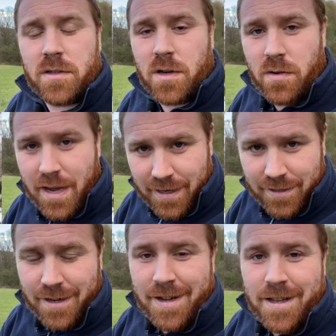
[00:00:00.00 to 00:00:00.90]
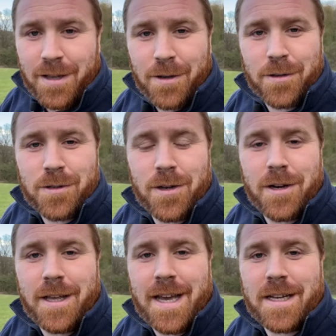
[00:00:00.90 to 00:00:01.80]
So yes, you can
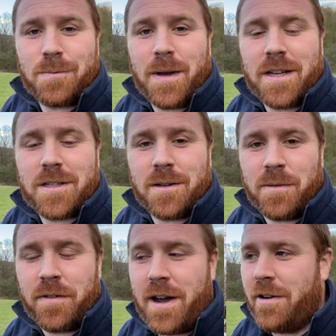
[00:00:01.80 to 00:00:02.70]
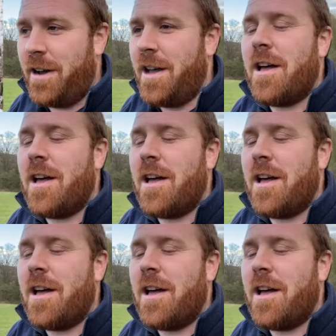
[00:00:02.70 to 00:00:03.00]
certainly expect some of our